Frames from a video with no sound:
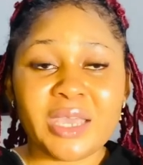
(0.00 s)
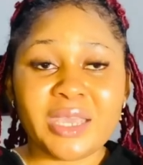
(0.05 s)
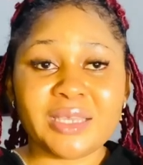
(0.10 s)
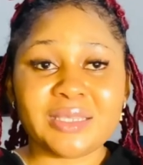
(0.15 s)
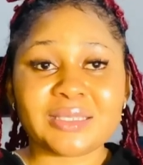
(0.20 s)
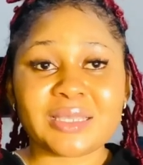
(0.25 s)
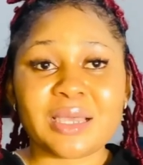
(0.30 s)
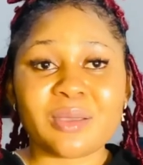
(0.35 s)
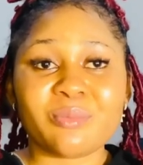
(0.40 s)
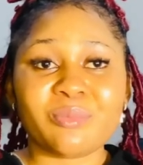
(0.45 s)

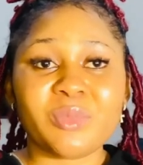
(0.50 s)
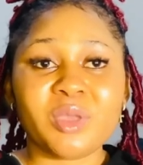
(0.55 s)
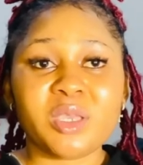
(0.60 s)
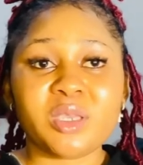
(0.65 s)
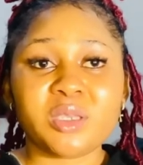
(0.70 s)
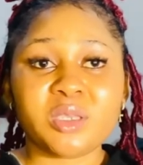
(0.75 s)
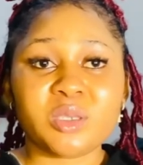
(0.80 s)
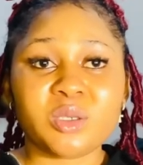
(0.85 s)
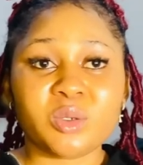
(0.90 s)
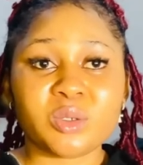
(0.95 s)
it can
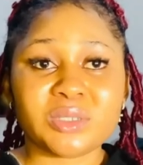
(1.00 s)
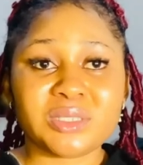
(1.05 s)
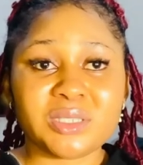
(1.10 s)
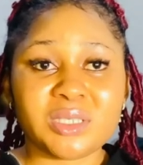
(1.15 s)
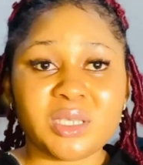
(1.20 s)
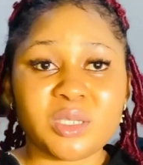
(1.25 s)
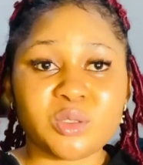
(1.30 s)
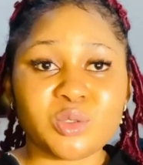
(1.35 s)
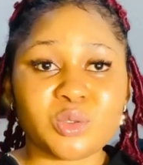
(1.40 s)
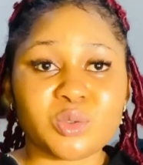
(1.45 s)
make your
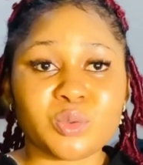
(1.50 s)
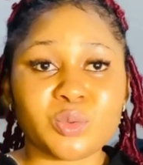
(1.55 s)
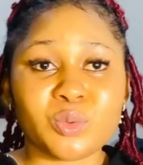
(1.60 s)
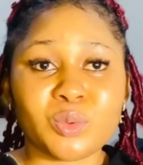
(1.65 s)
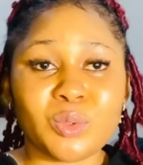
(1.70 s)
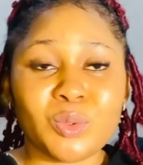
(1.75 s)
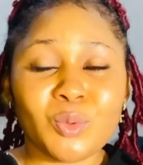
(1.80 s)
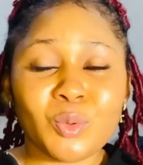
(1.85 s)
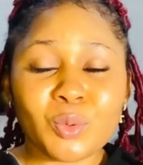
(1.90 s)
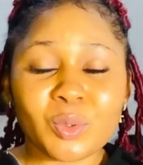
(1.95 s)
skin to
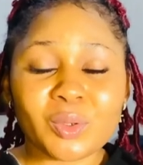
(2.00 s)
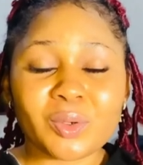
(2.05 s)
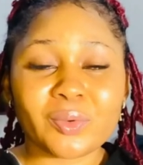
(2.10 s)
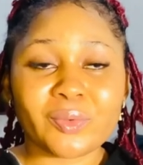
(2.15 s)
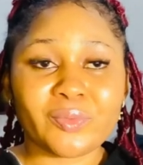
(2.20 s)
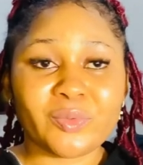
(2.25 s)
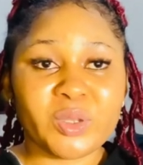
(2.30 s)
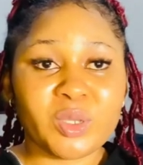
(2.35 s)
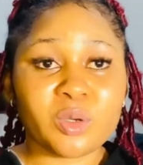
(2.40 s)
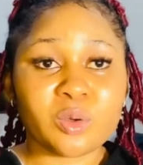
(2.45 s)
look
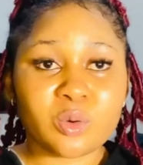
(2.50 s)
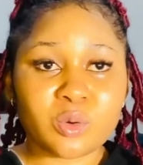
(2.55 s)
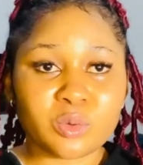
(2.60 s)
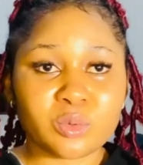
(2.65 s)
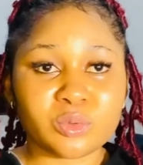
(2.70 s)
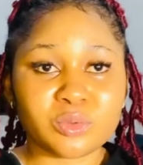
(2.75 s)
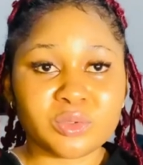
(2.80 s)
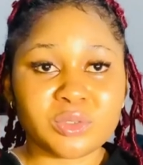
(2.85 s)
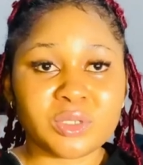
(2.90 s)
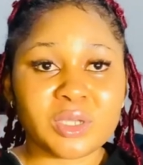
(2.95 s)

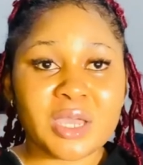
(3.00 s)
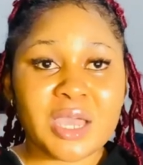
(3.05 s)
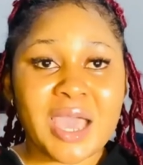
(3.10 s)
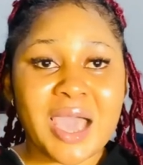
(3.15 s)
wrinkled,